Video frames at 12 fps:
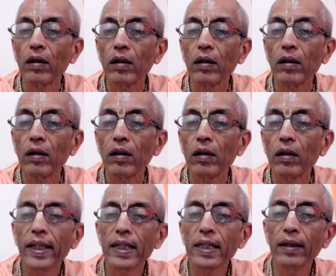Now,
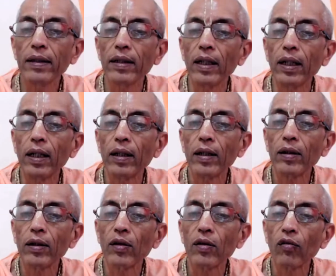
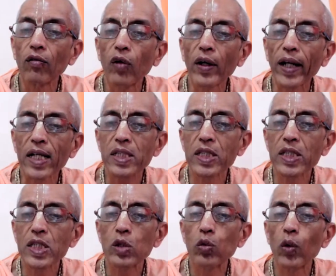for
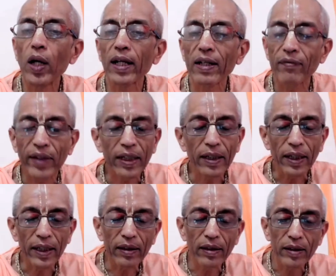us who are living
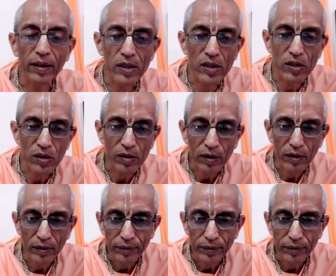in this